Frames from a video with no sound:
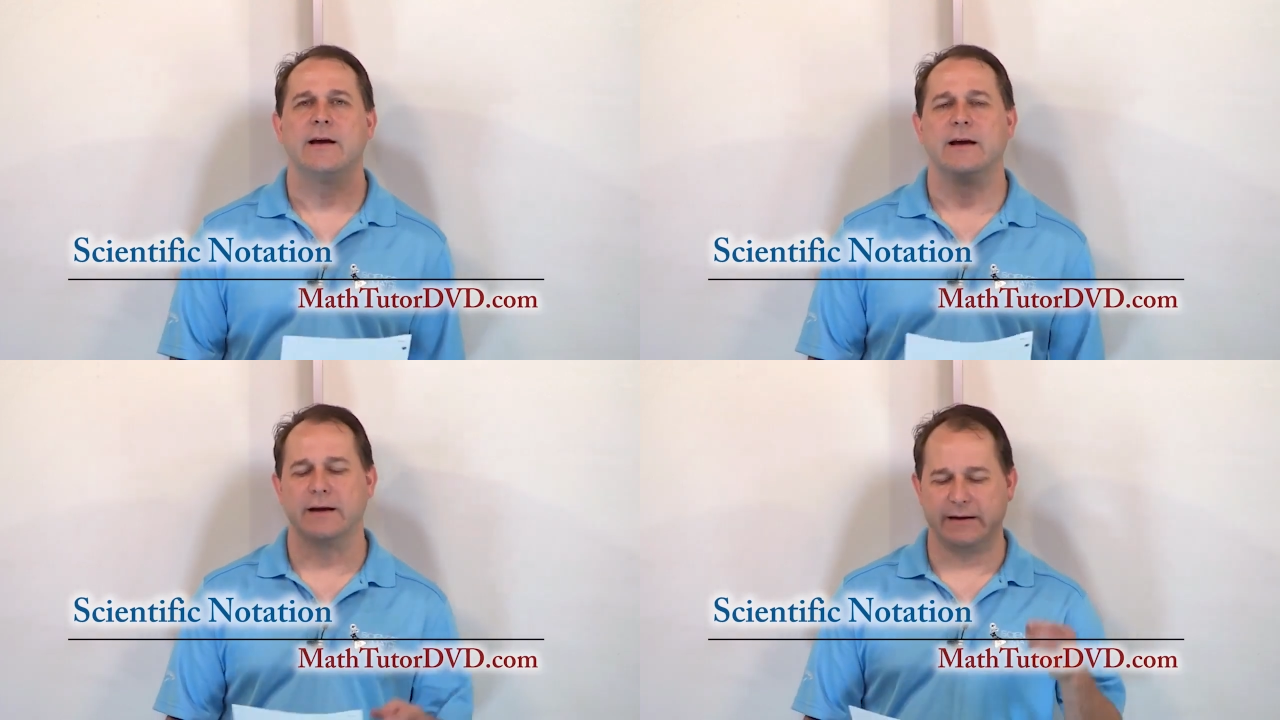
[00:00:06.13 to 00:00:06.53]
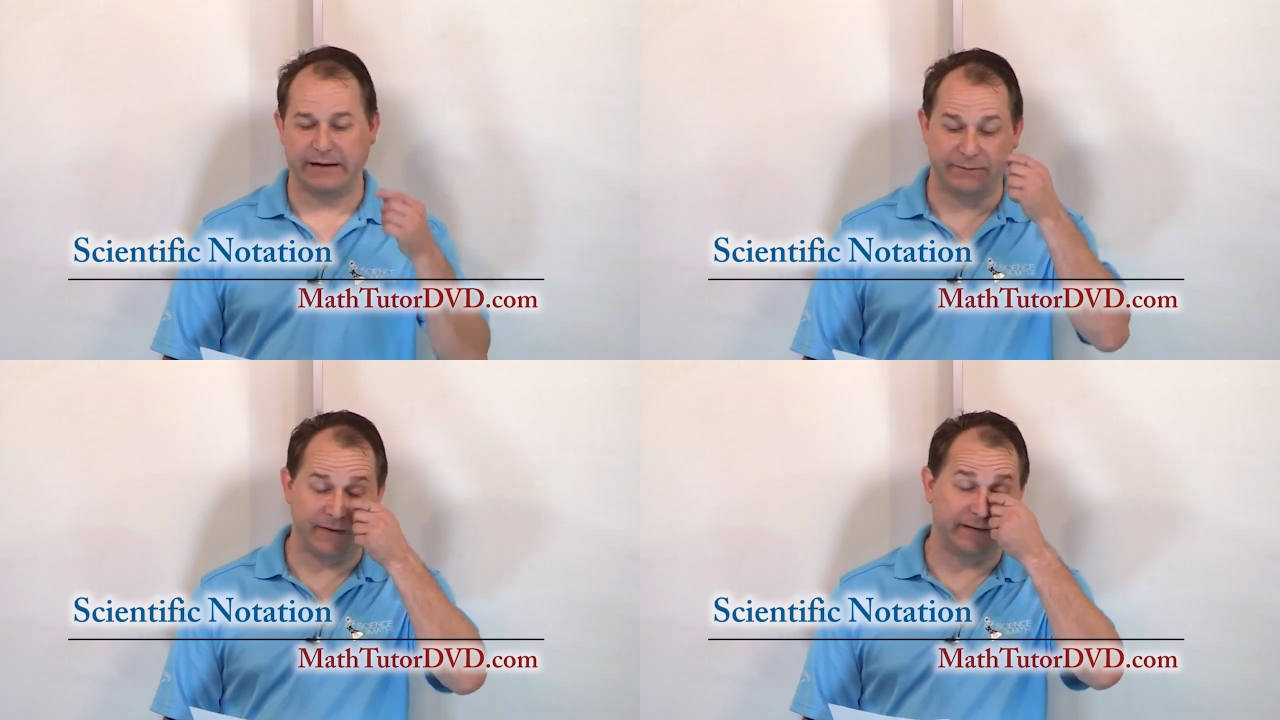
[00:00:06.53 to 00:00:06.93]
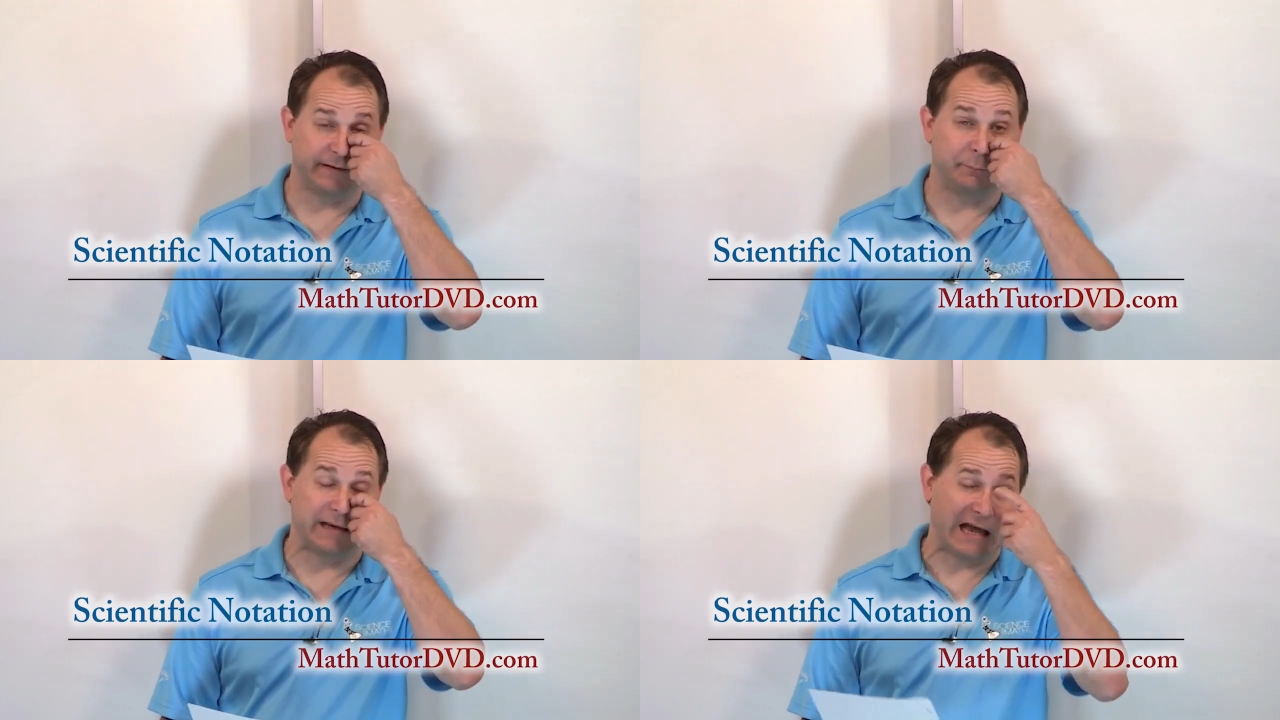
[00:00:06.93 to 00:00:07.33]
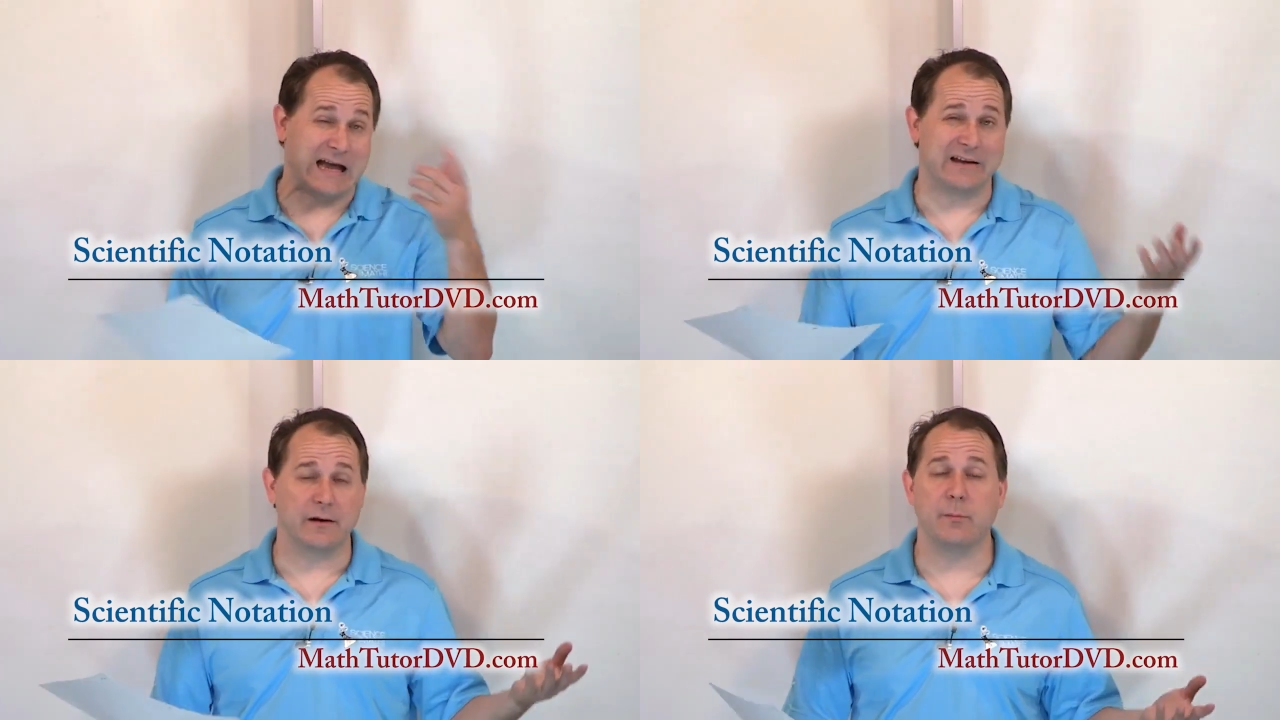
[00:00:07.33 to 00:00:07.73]
uh, in physics
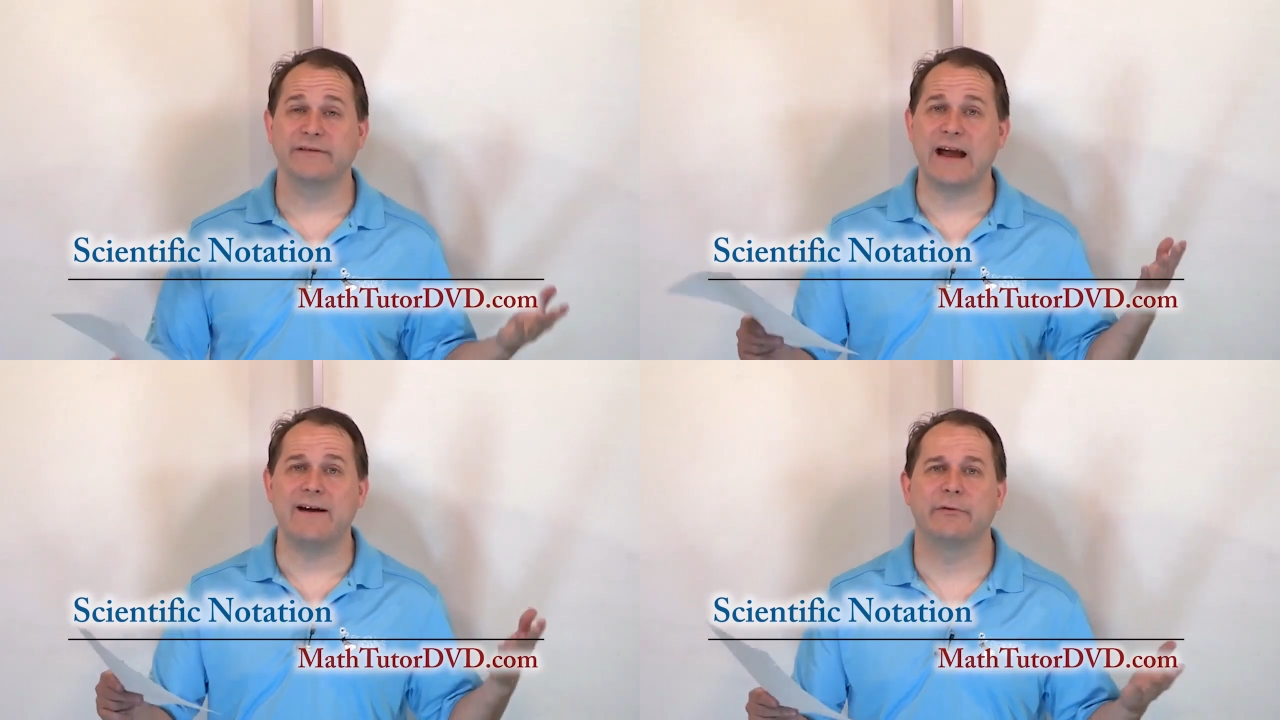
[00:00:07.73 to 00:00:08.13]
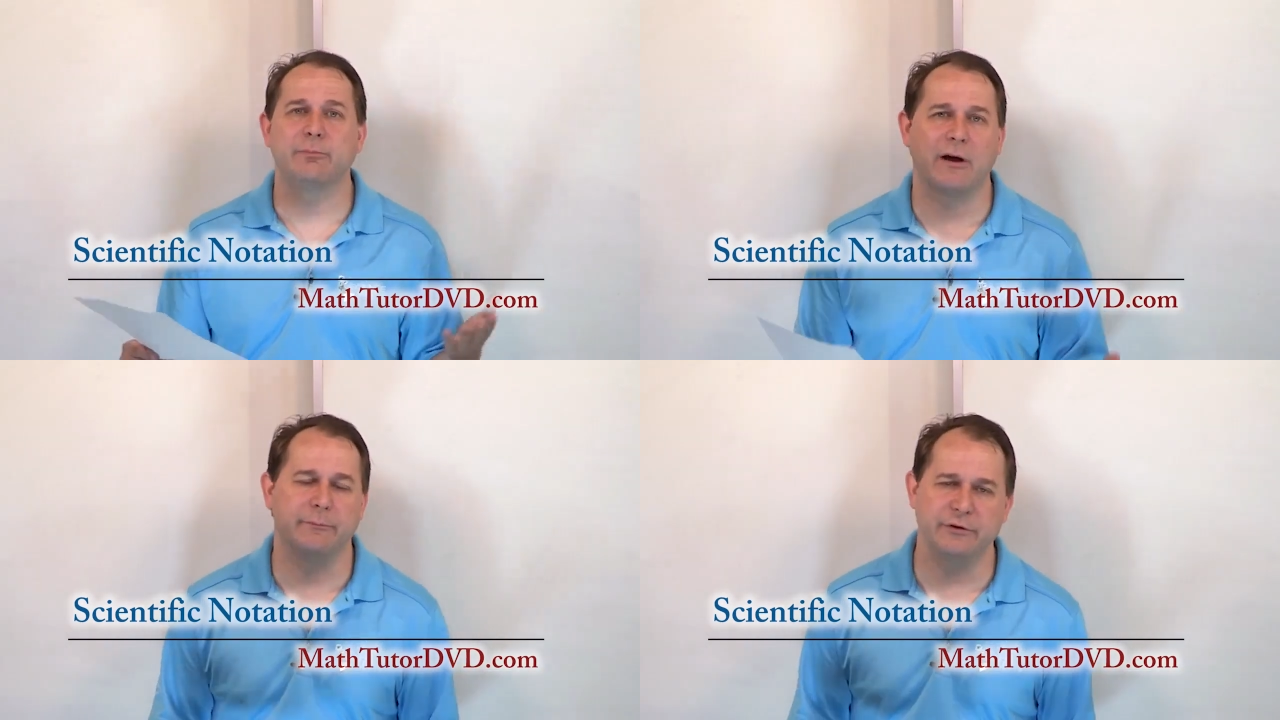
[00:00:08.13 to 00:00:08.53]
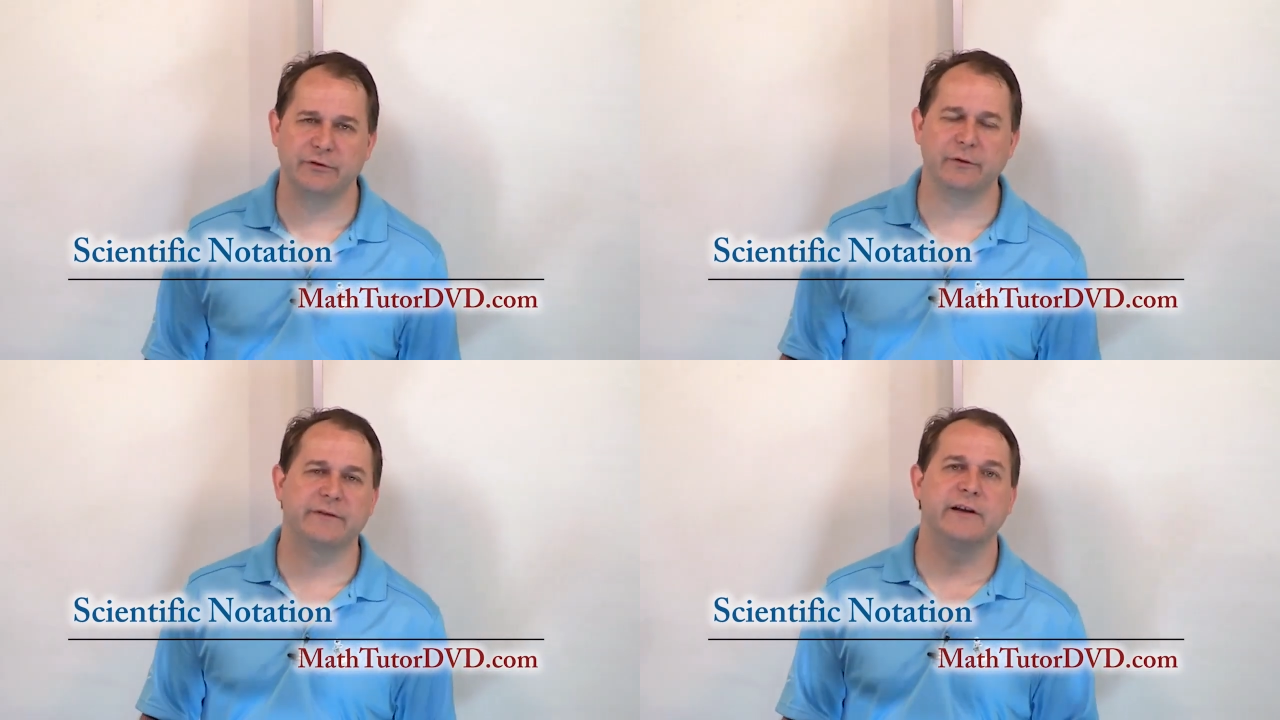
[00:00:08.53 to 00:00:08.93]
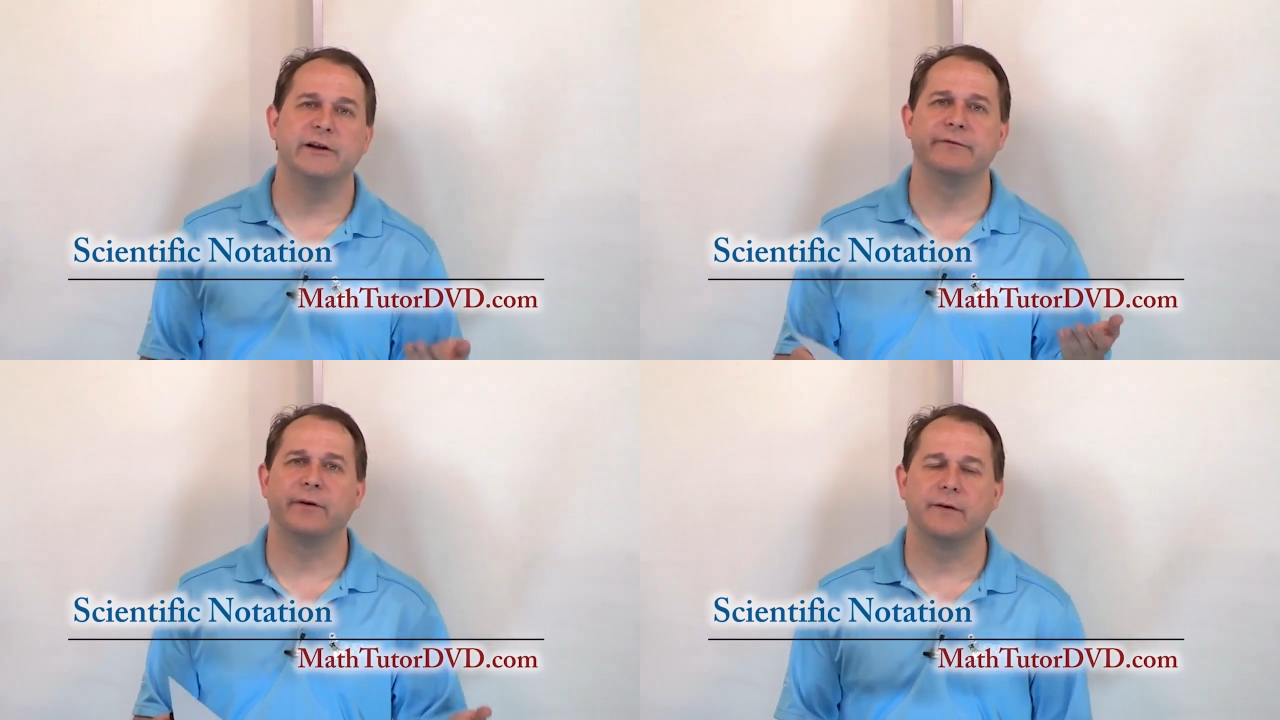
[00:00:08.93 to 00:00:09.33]
because almost every problem you do is going to
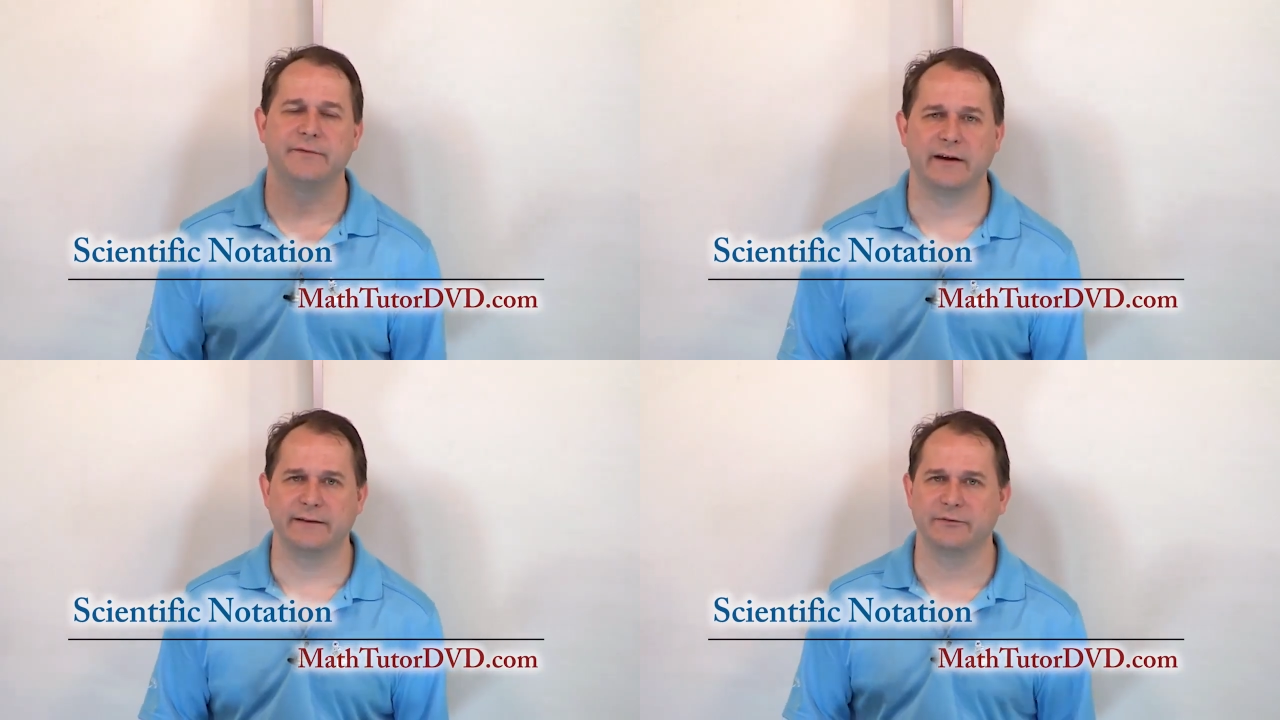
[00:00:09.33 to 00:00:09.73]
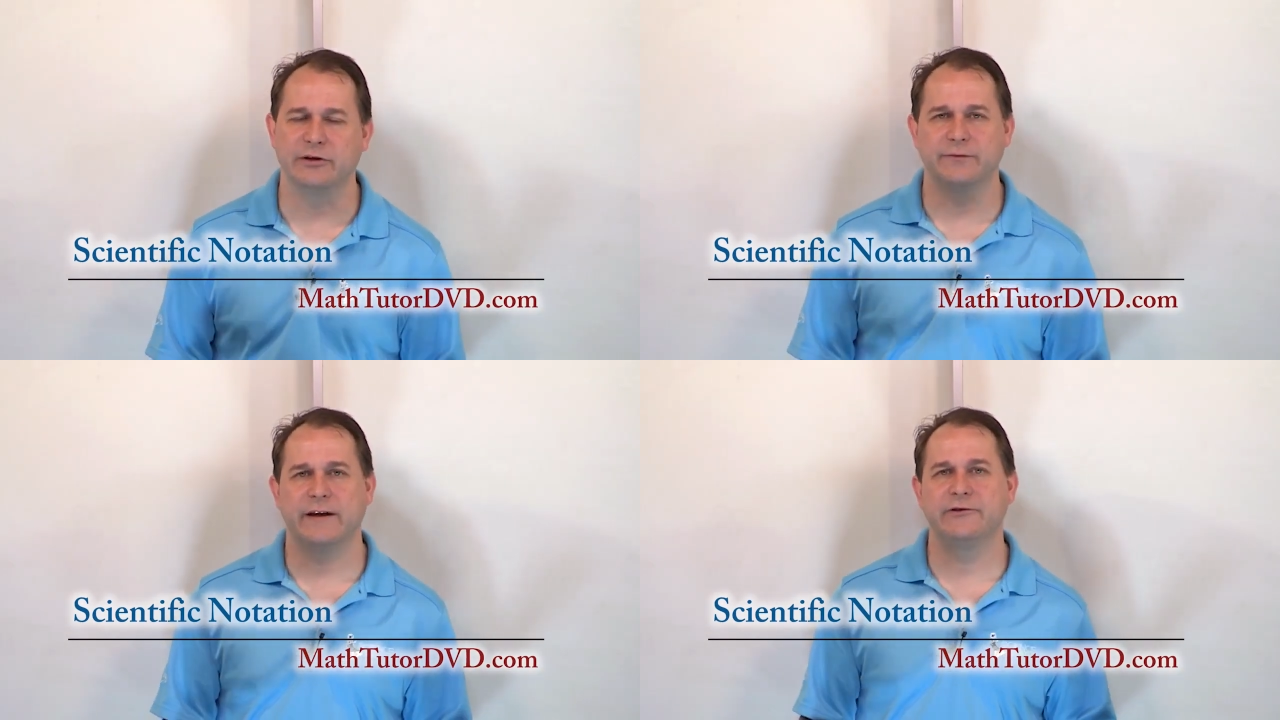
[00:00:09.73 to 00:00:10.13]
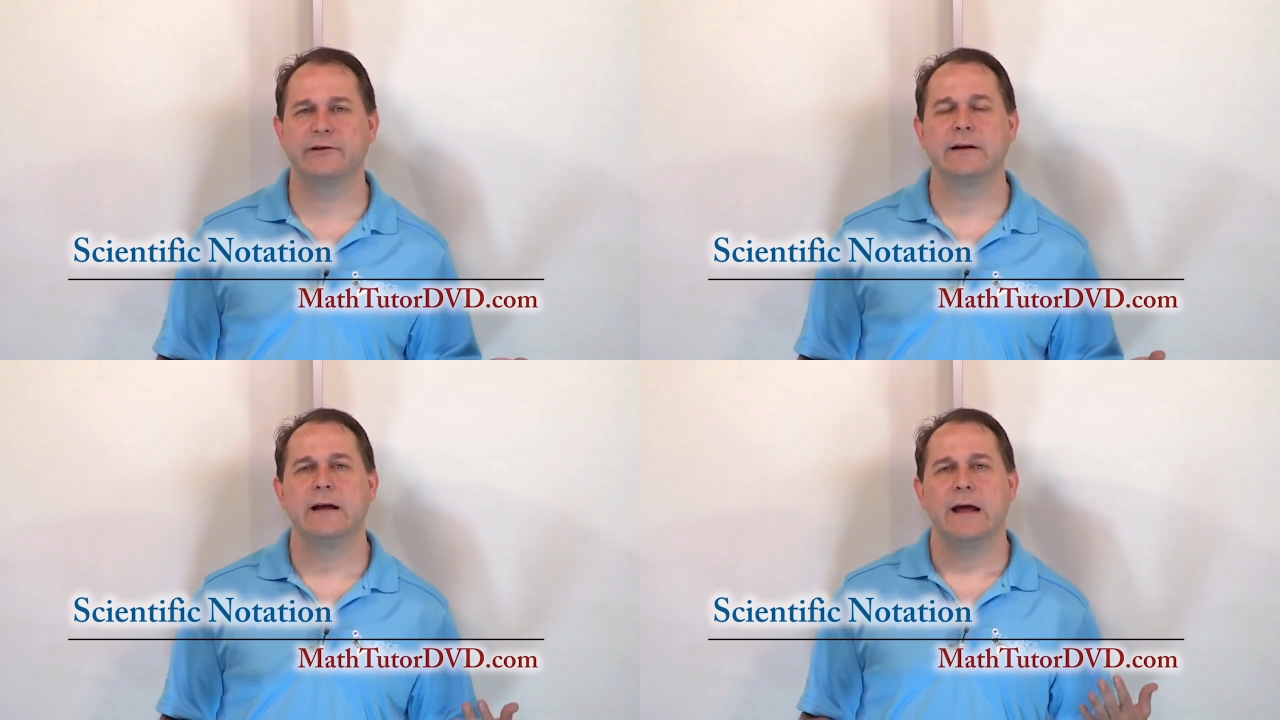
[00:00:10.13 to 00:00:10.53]
involve scientific notation.